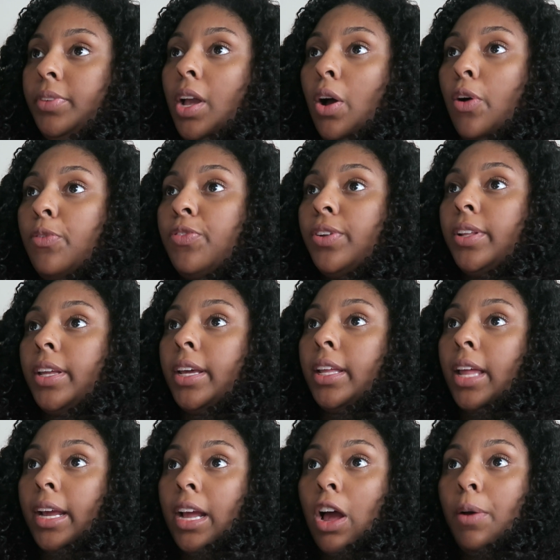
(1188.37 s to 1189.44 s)

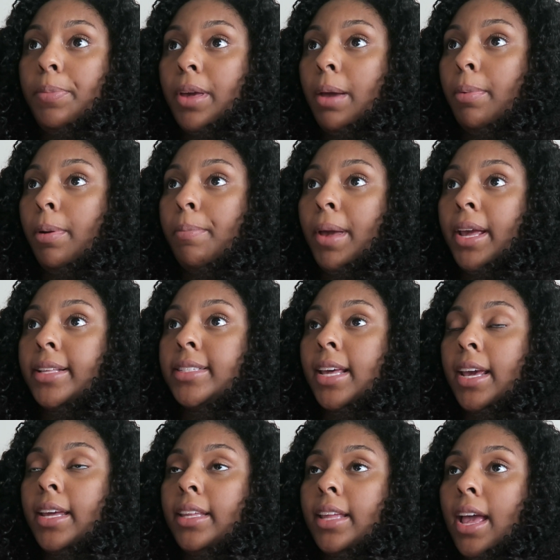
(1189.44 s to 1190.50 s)
hopefully, like, I'll be able to
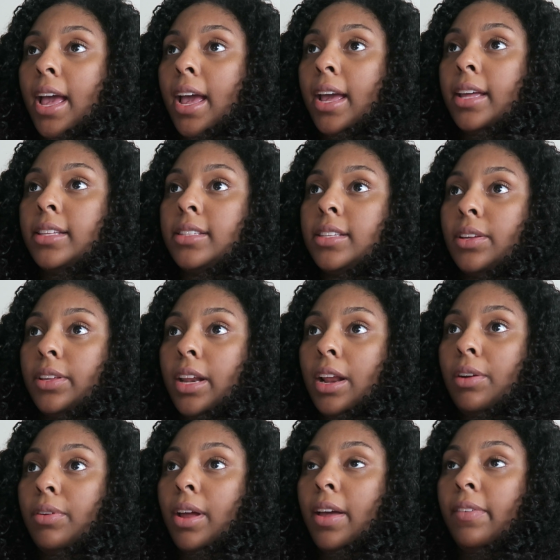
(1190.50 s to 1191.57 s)
maintain that so that
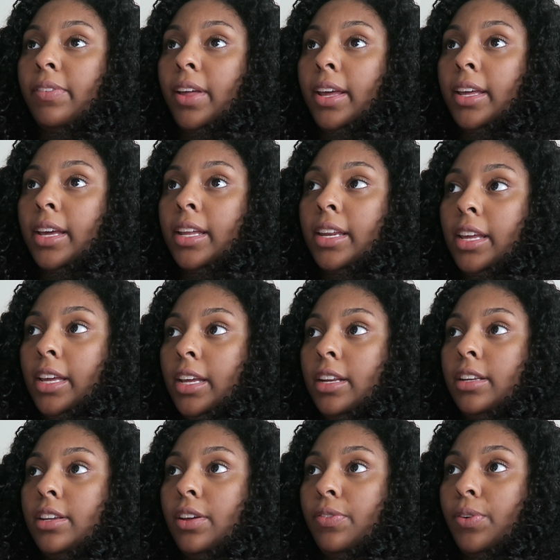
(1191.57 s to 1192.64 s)
I don't have, like, any
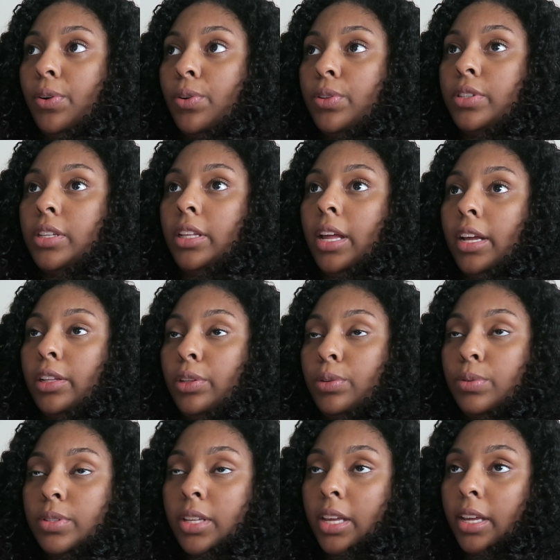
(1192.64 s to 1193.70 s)
difficulty, like,
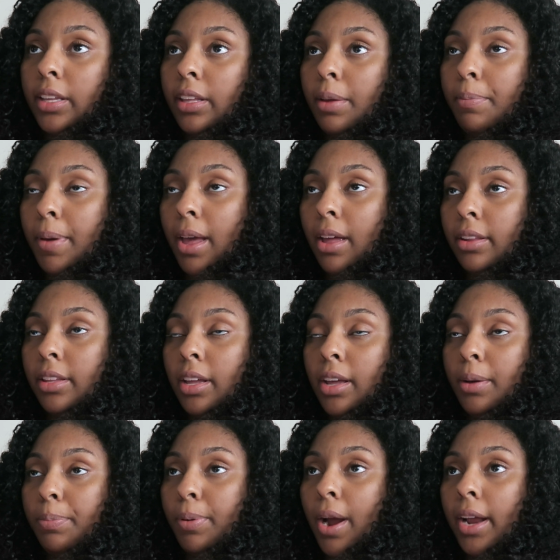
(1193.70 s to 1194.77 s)
losing
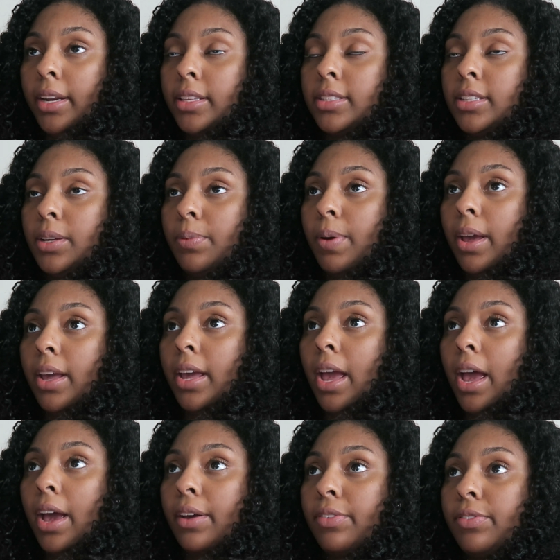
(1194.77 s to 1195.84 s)
the pregnancy weight
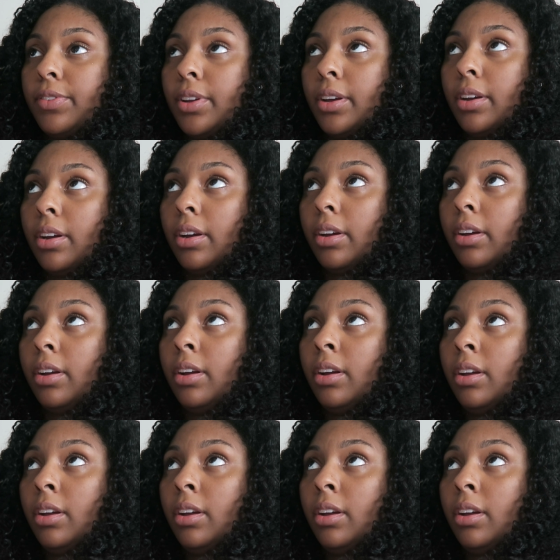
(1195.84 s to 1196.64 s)
after.